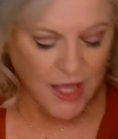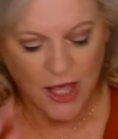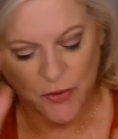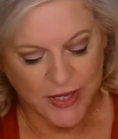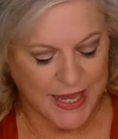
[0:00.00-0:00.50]

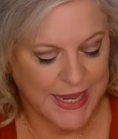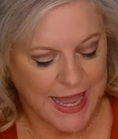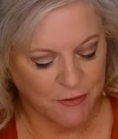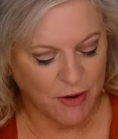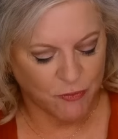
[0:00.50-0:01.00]
Okay,
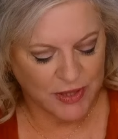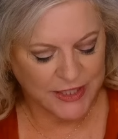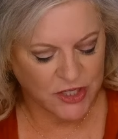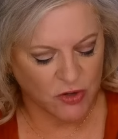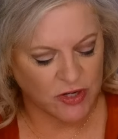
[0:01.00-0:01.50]
I really
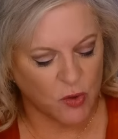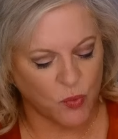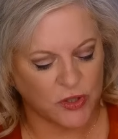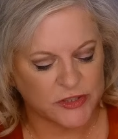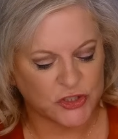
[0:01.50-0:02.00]
don't know
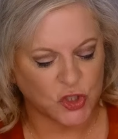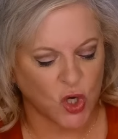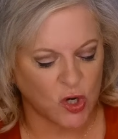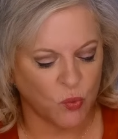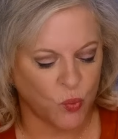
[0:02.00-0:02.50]
where to
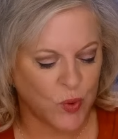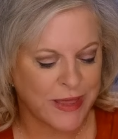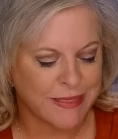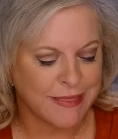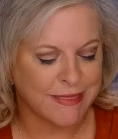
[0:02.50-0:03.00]
start
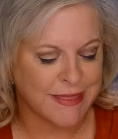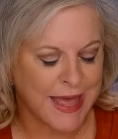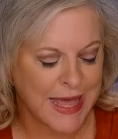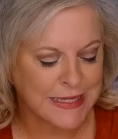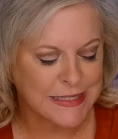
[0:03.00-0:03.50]
with
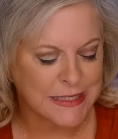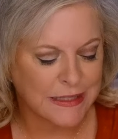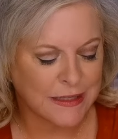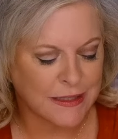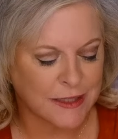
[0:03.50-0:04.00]
that.
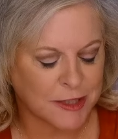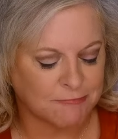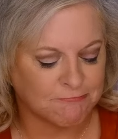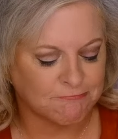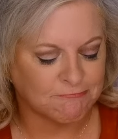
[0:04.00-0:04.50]

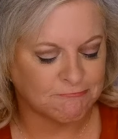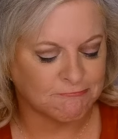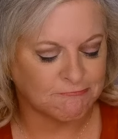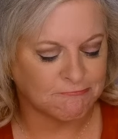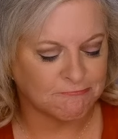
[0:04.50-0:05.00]
Dr.
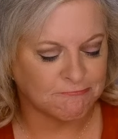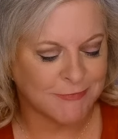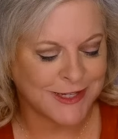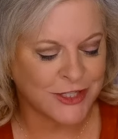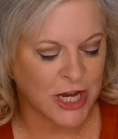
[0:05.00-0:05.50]

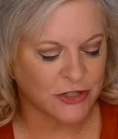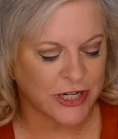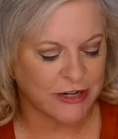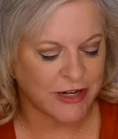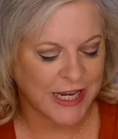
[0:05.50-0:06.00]

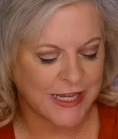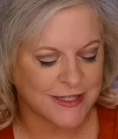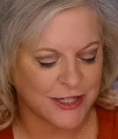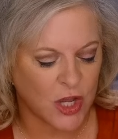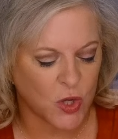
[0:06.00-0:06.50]
Eric
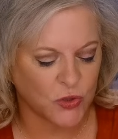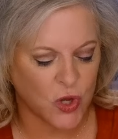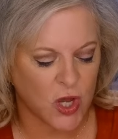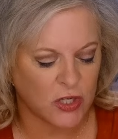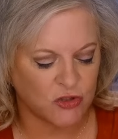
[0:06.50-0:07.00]
Eason, hold
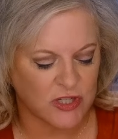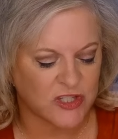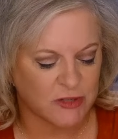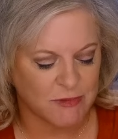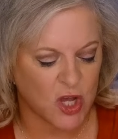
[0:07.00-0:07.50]
on
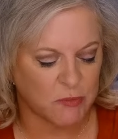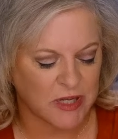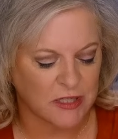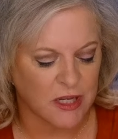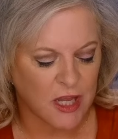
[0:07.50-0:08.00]
just a
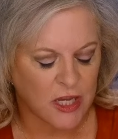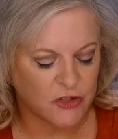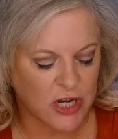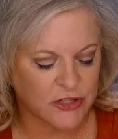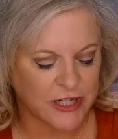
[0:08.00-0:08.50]
moment.
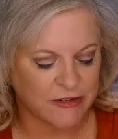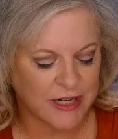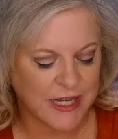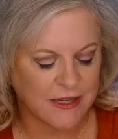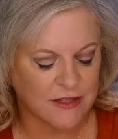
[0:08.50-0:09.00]
Dr. Eric
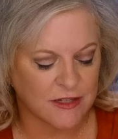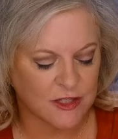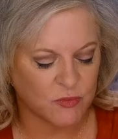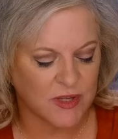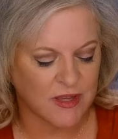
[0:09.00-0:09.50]
Eason
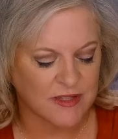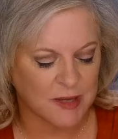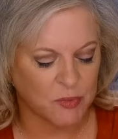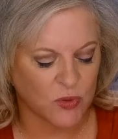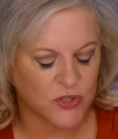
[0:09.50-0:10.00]
is with us,
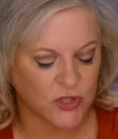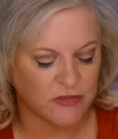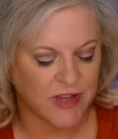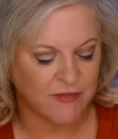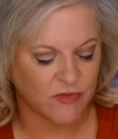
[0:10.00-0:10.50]
a
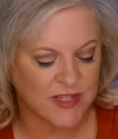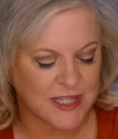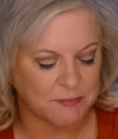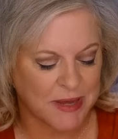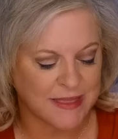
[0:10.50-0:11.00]
board-certified
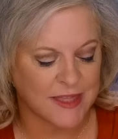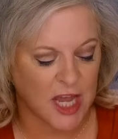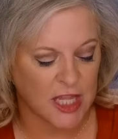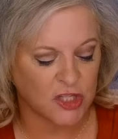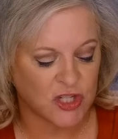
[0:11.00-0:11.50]
forensic
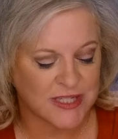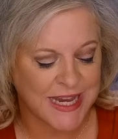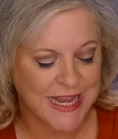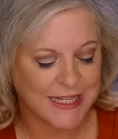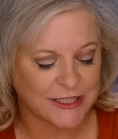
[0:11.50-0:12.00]
pathologist
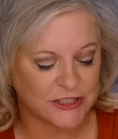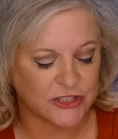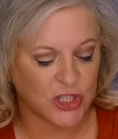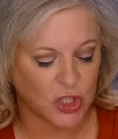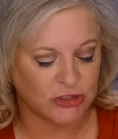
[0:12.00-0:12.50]
and
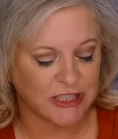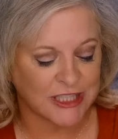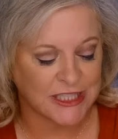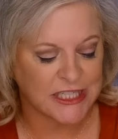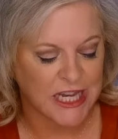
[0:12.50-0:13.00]

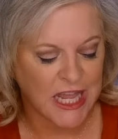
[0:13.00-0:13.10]
consultant.